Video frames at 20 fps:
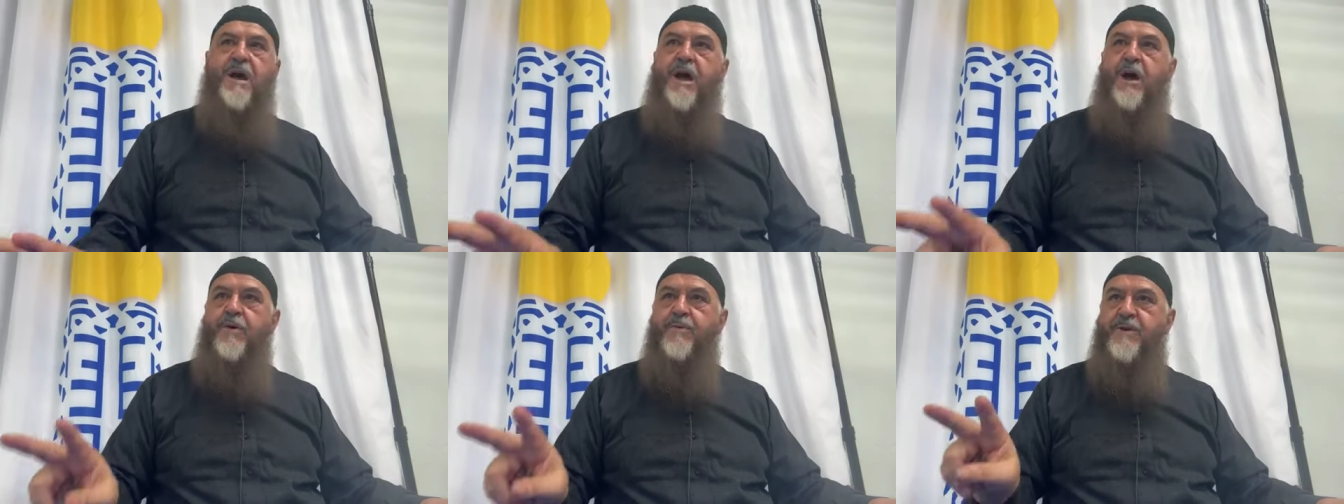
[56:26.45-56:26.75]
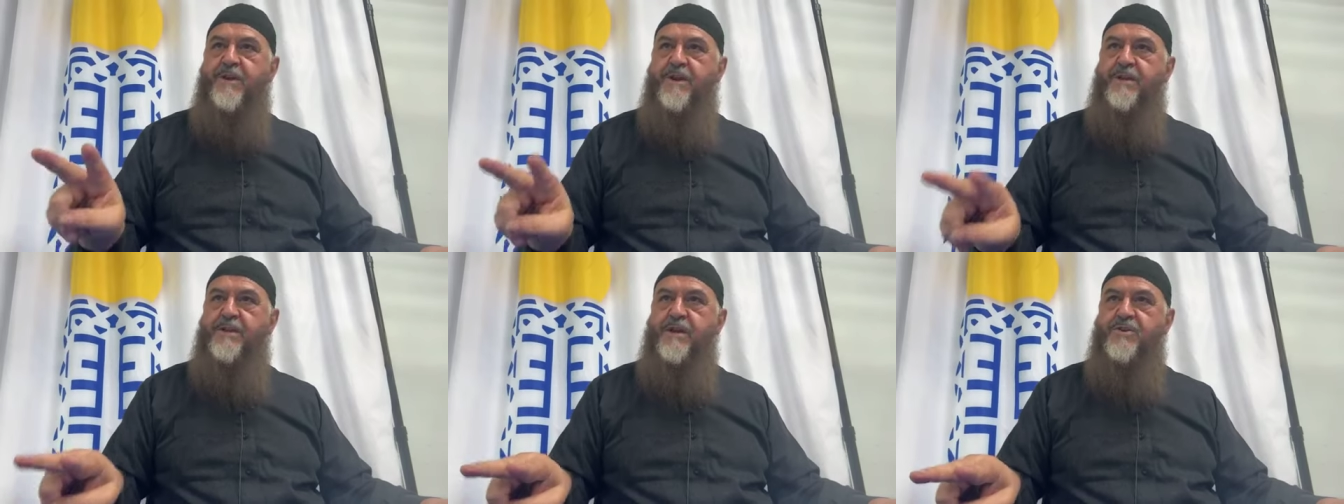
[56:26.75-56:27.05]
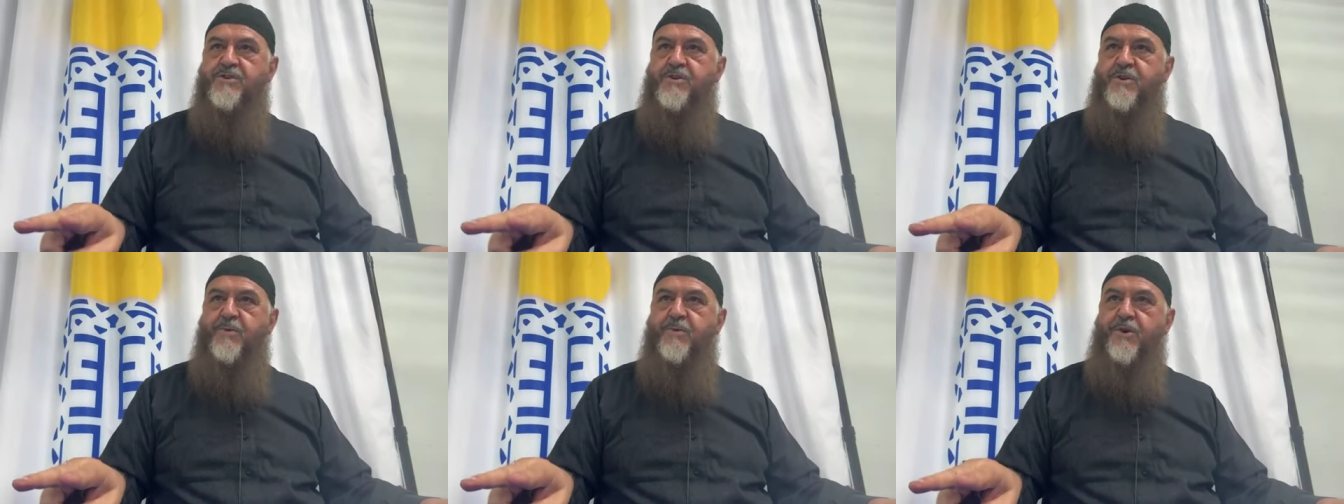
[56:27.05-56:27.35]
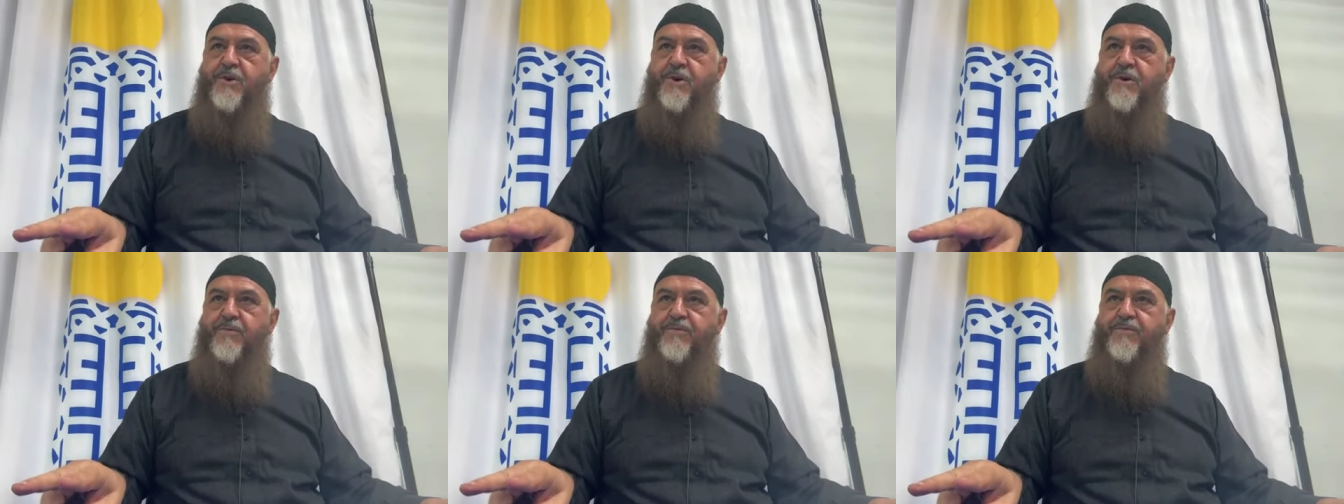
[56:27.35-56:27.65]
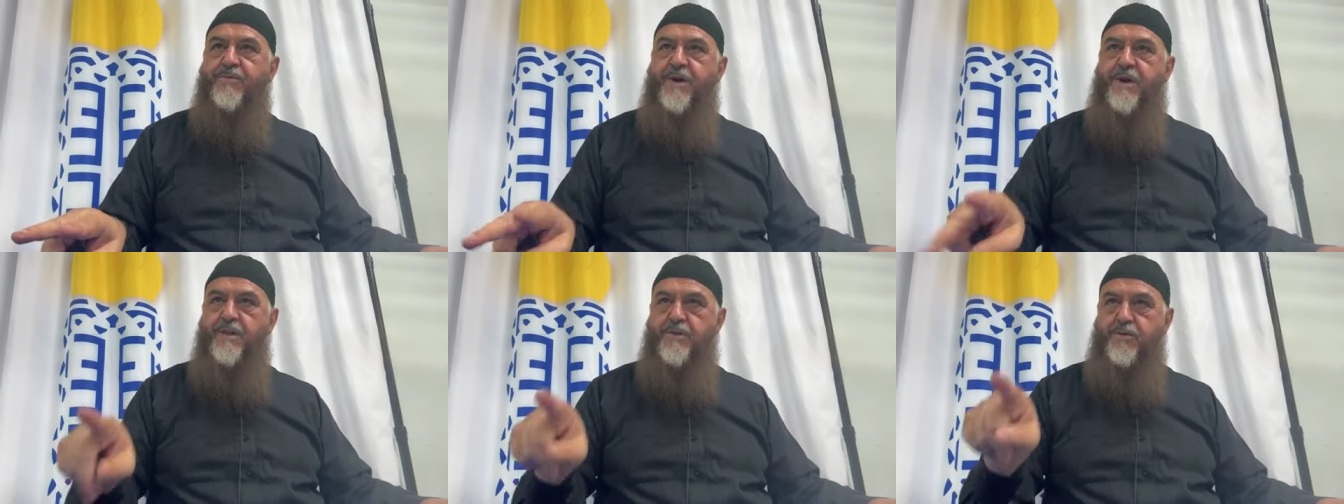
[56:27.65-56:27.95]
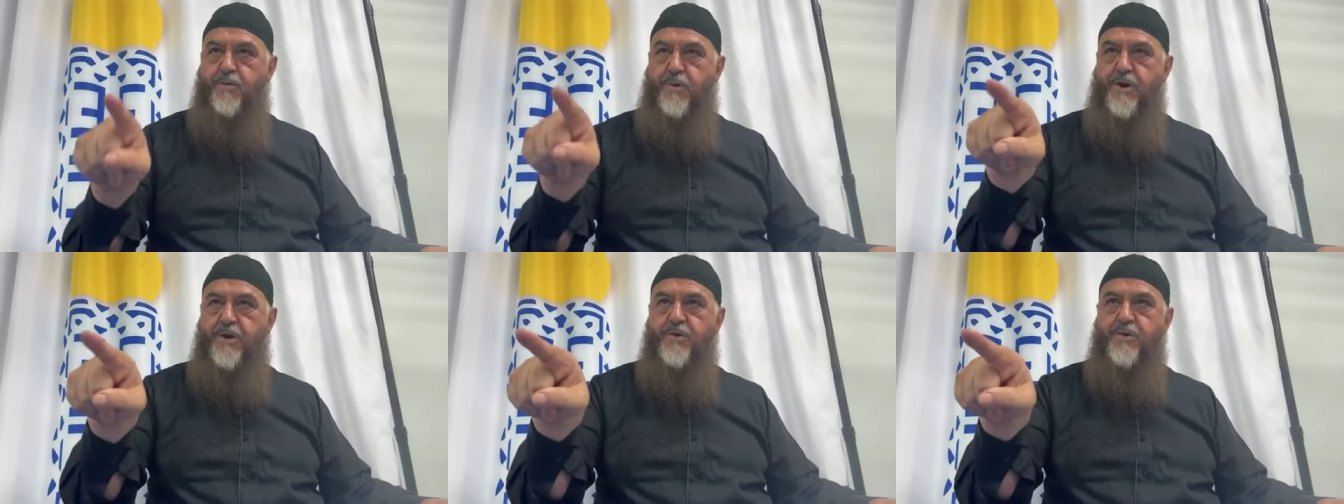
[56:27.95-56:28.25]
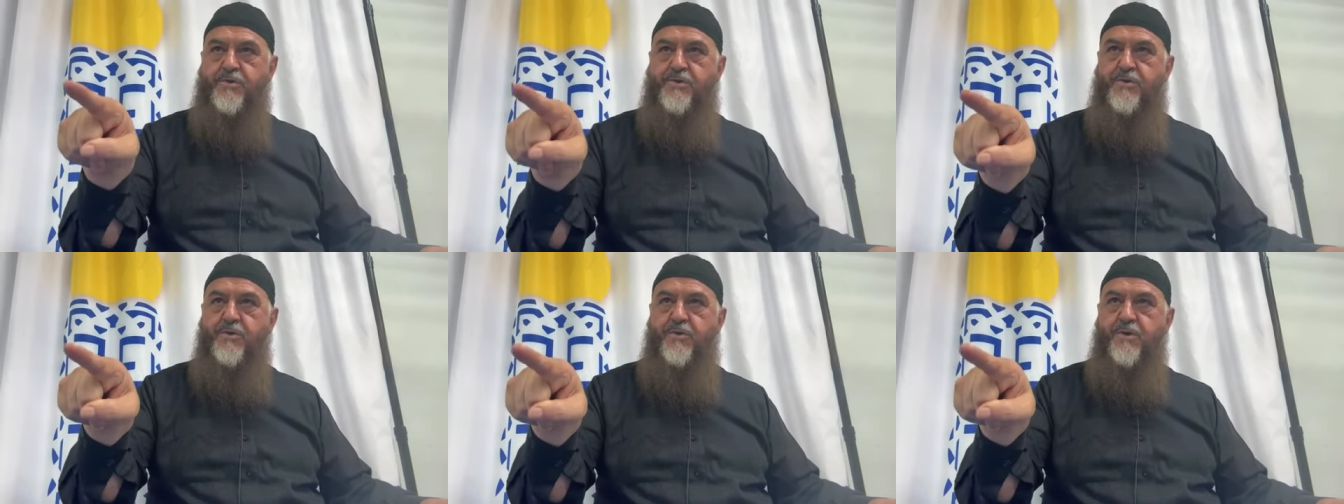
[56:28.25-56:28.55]
How many testimony of faith?
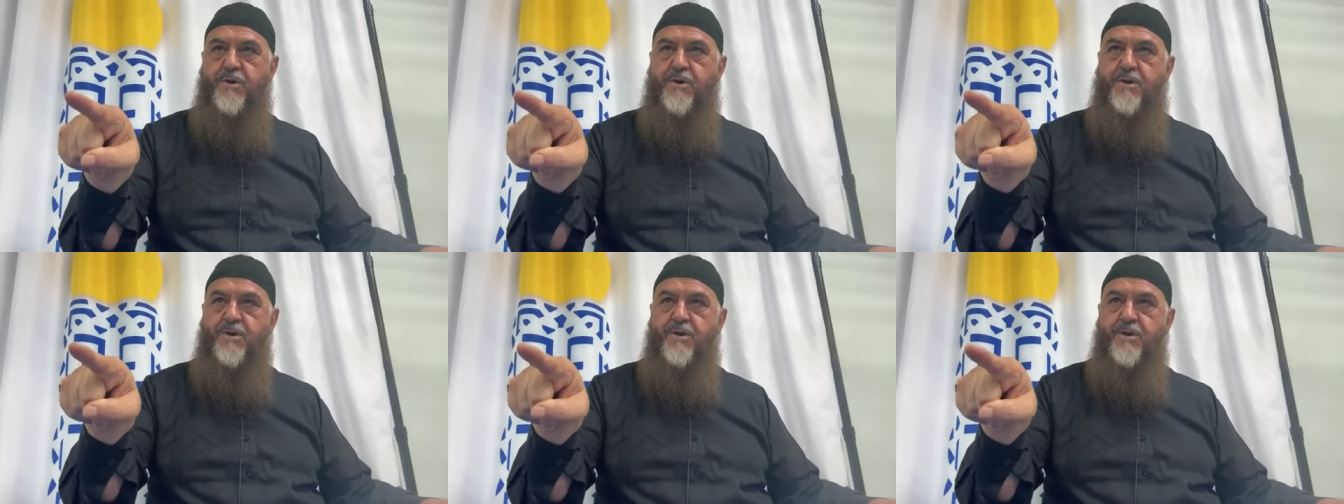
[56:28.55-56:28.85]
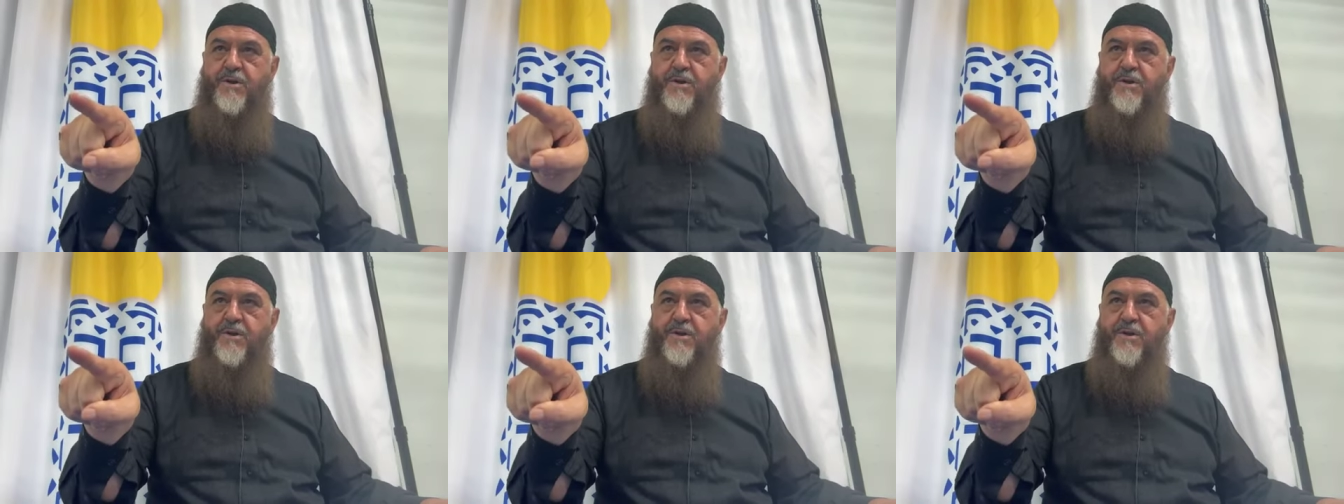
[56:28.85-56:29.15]
One or two?